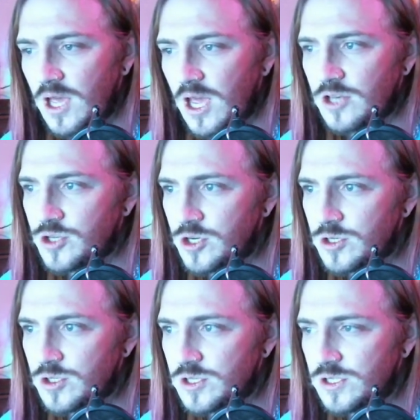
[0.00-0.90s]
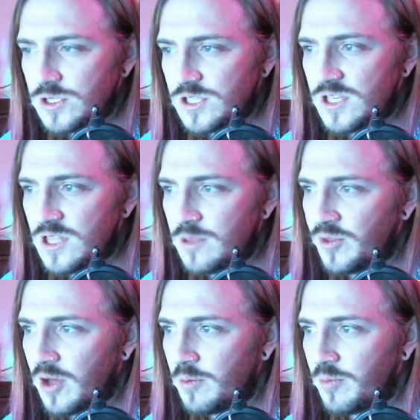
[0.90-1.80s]
and turns to see the
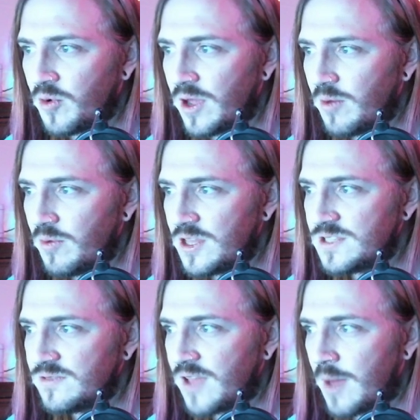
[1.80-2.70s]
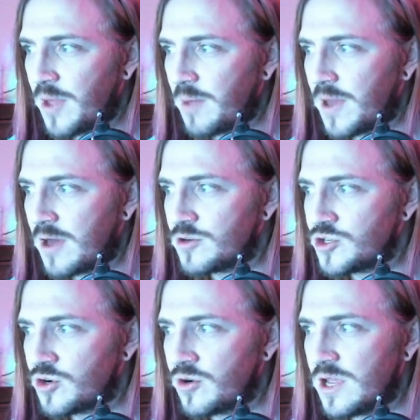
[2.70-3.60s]
blond boy with his flapping
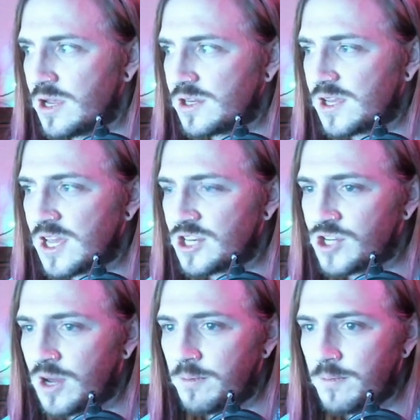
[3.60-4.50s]
pouch hurrying to catch up.